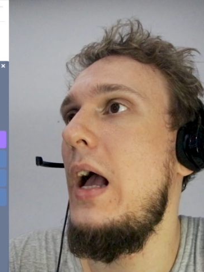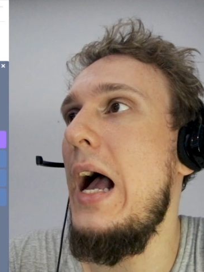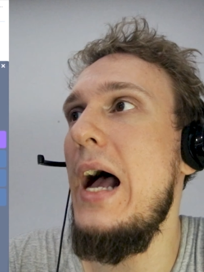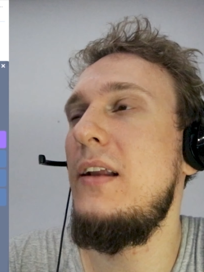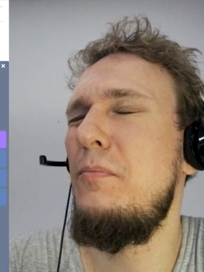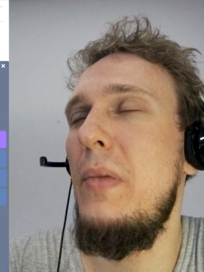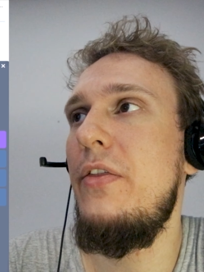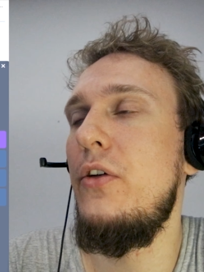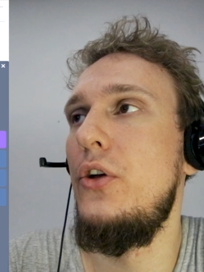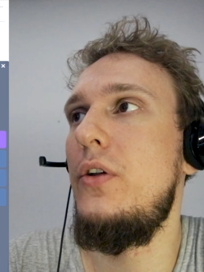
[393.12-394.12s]
Add
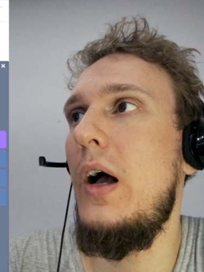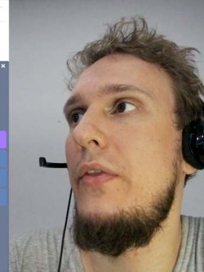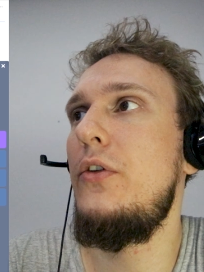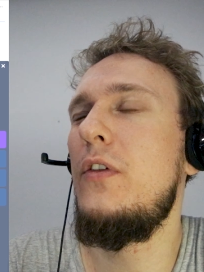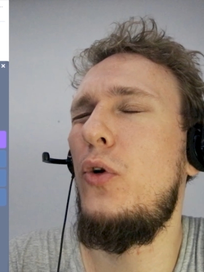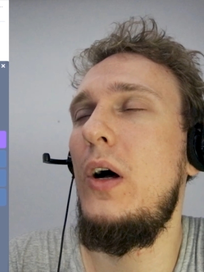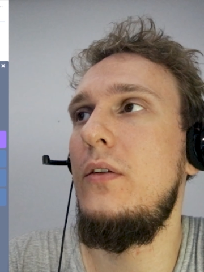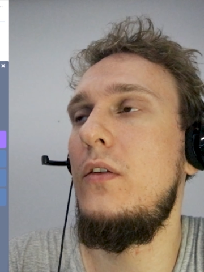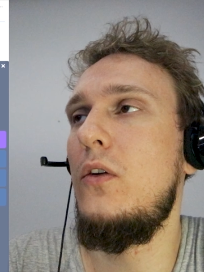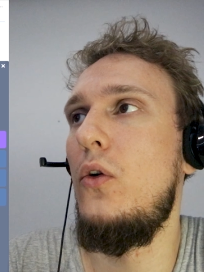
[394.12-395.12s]
method underscore
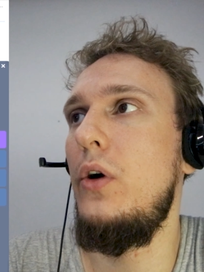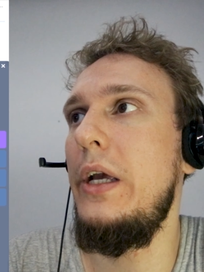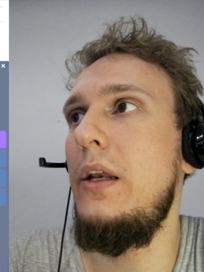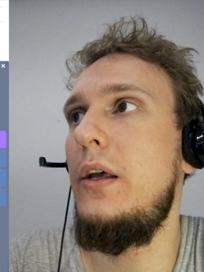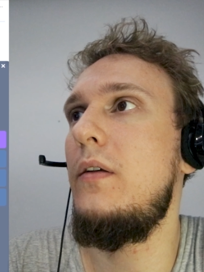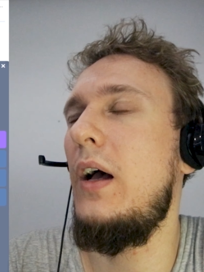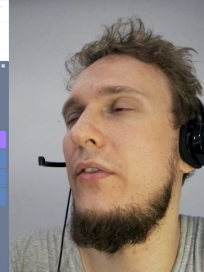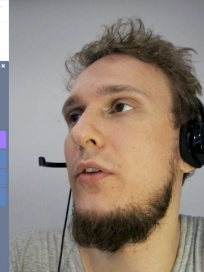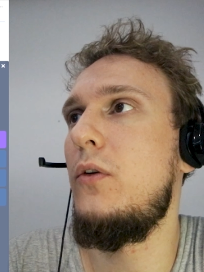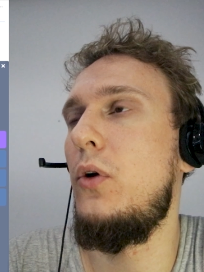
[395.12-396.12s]
underscore init
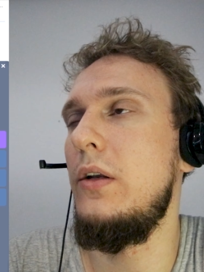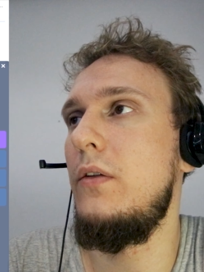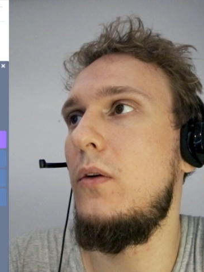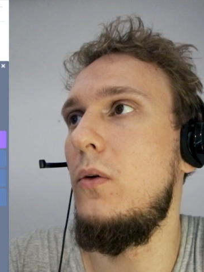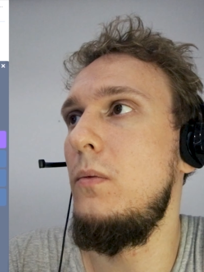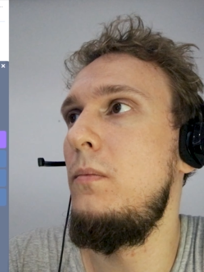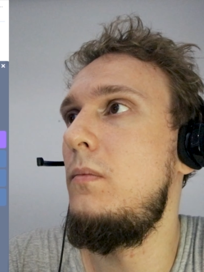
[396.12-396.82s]
underscore underscore.